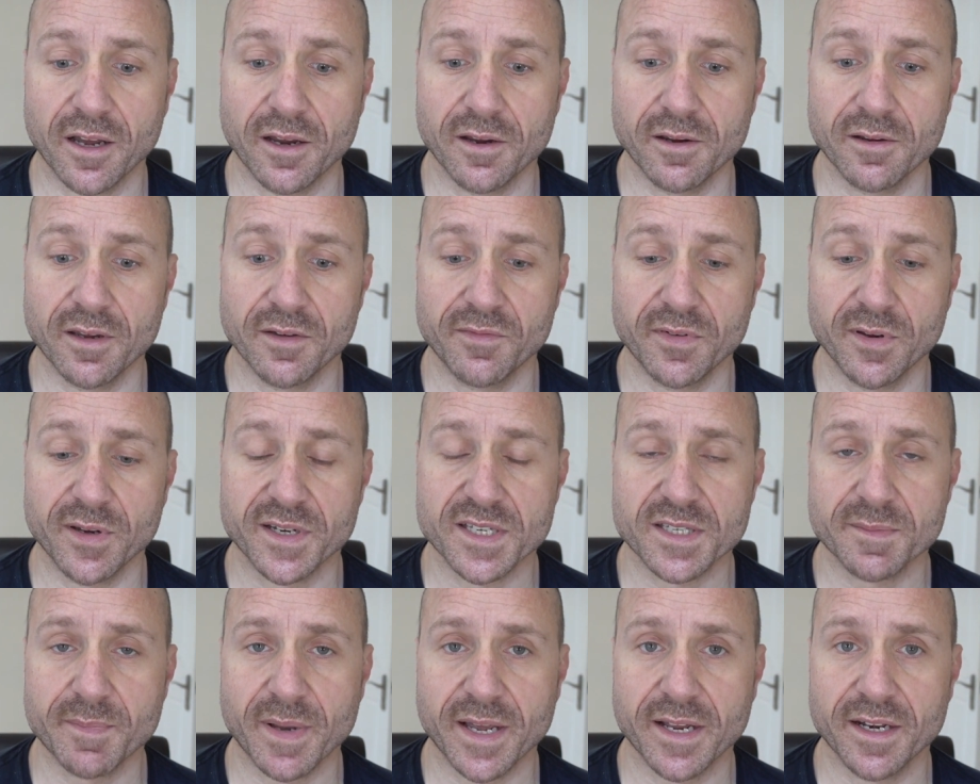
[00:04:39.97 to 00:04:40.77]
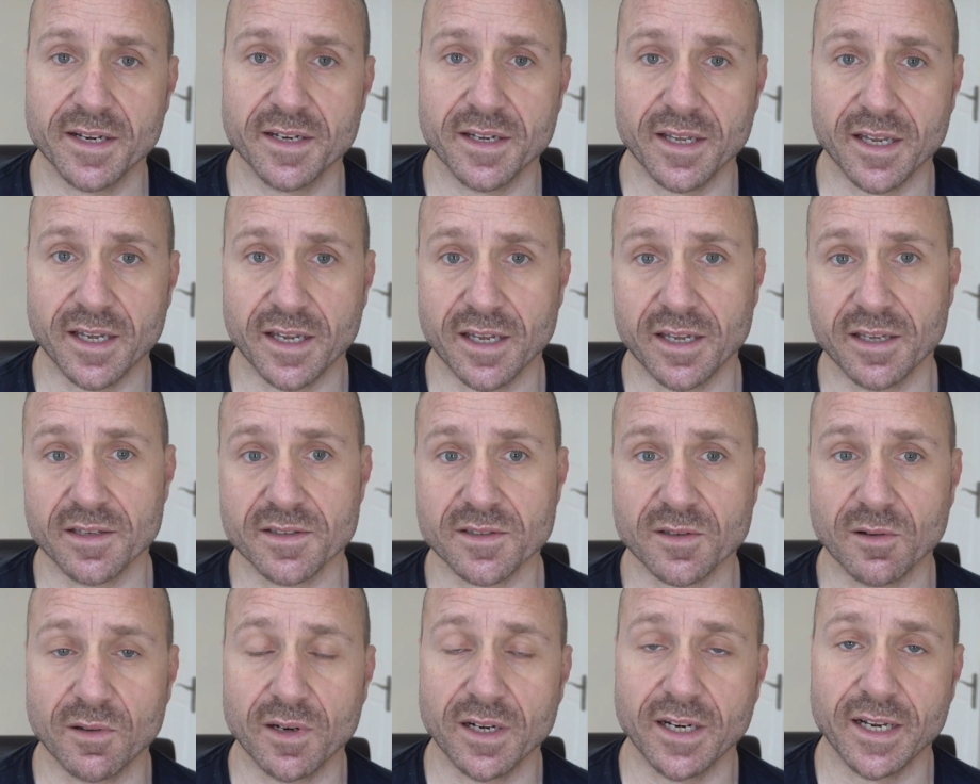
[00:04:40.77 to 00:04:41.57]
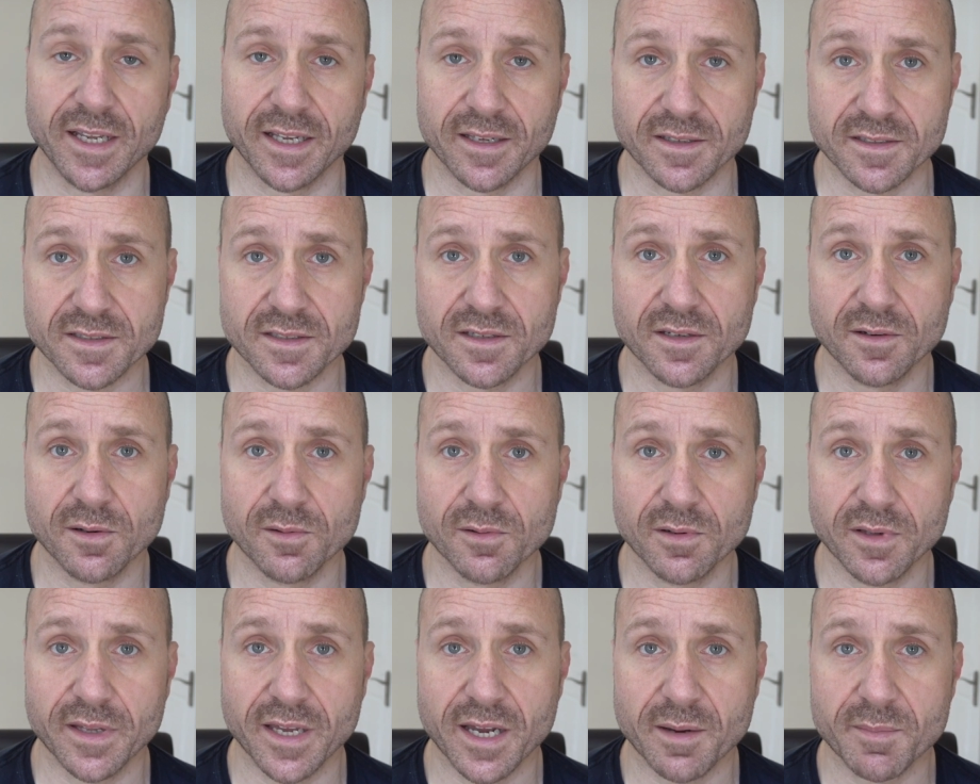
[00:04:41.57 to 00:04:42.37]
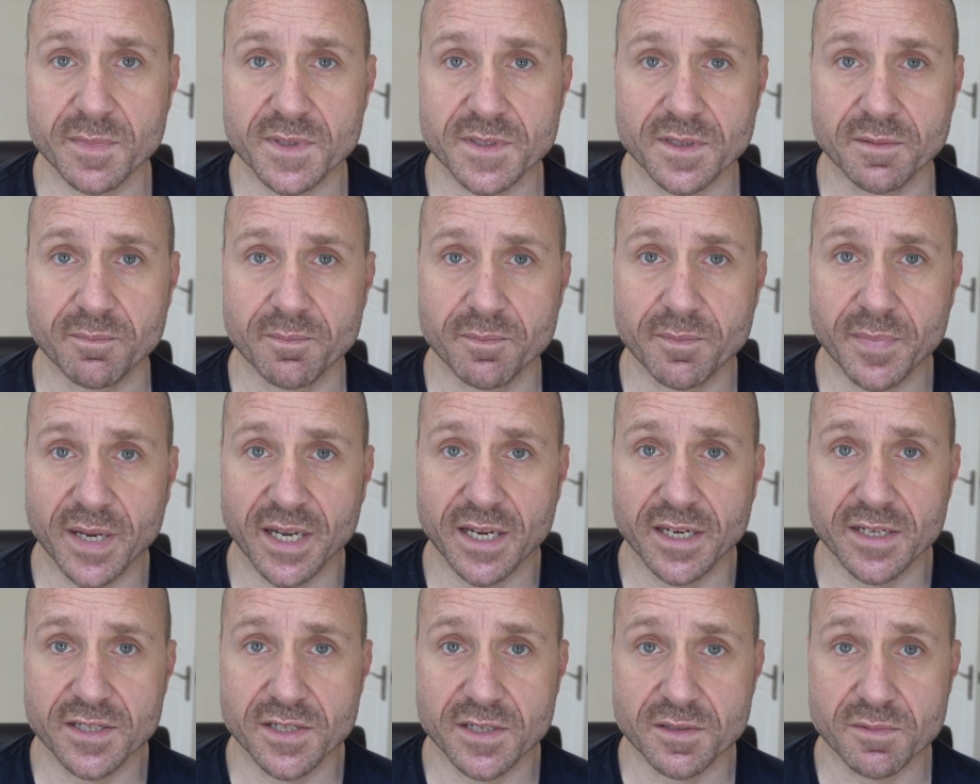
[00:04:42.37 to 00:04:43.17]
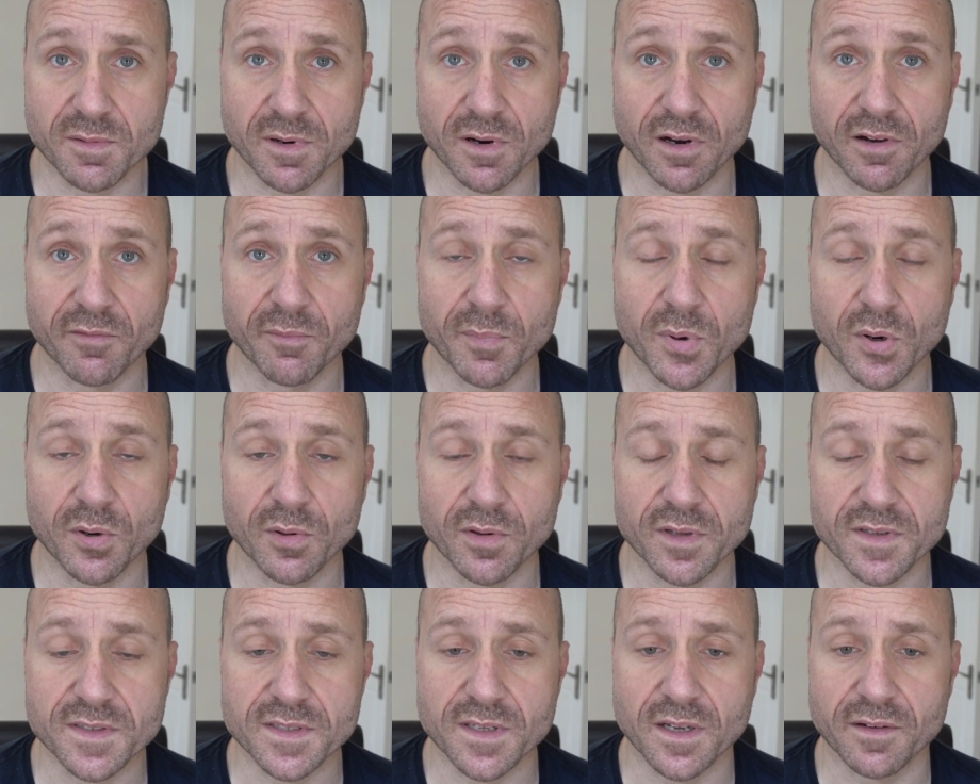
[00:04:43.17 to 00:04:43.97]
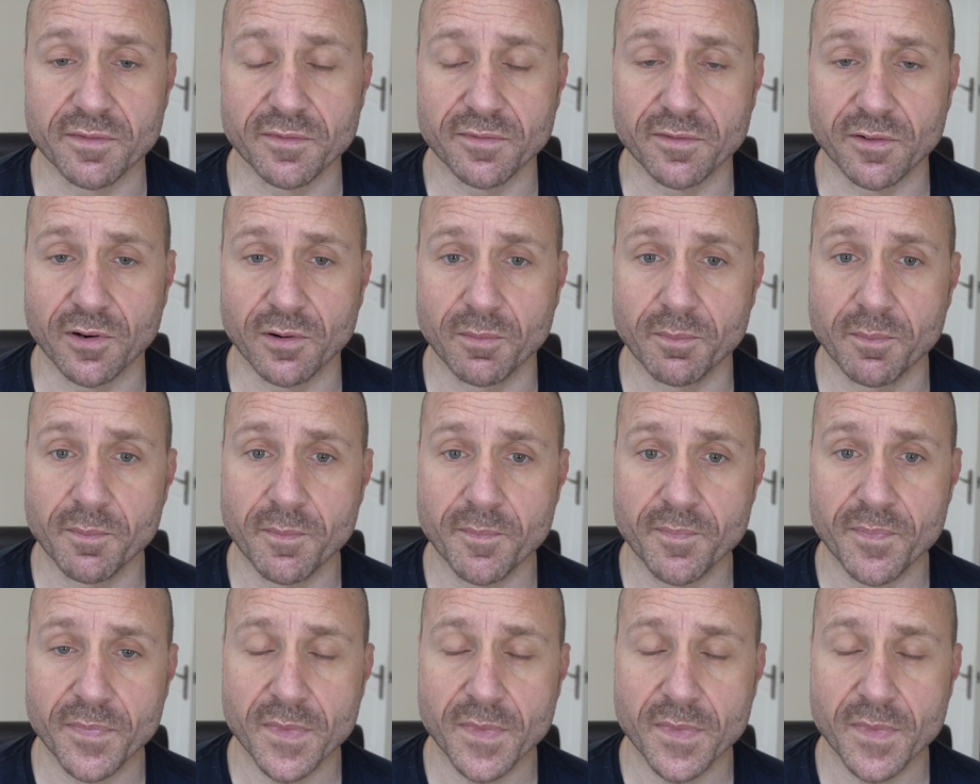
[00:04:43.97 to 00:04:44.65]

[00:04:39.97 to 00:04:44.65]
If you expand it, it's got links to all the Amazon pages where I've bought the stuff from.